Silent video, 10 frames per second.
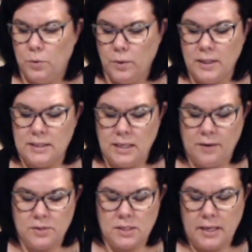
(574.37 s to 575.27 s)
You really did
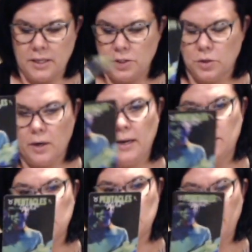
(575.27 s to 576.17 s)
have to stand your
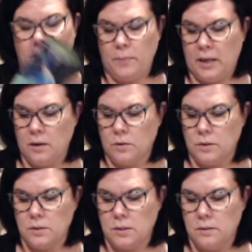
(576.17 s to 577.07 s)
ground. Seven of
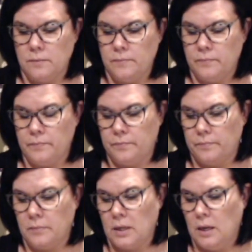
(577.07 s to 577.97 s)
Pentacles.
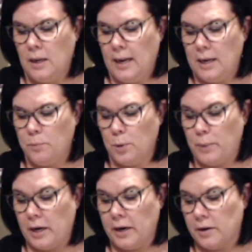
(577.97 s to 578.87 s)
And
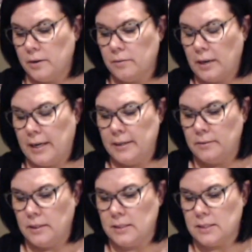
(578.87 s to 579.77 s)
prepare,
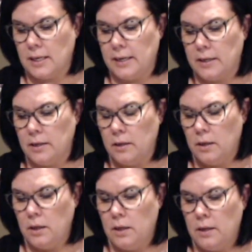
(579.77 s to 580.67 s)
right? It's like
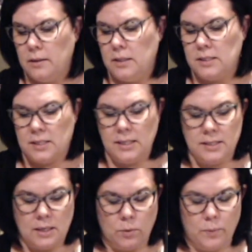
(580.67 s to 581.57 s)
these
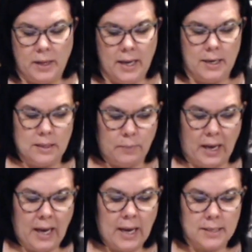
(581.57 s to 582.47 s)
seeds that were planted in the
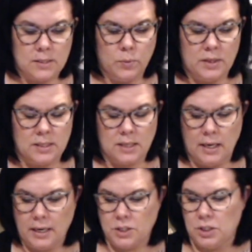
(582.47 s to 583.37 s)
past with this
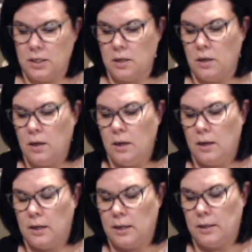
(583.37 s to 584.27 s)
connection
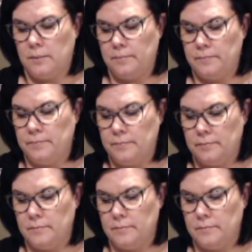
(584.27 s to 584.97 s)
um,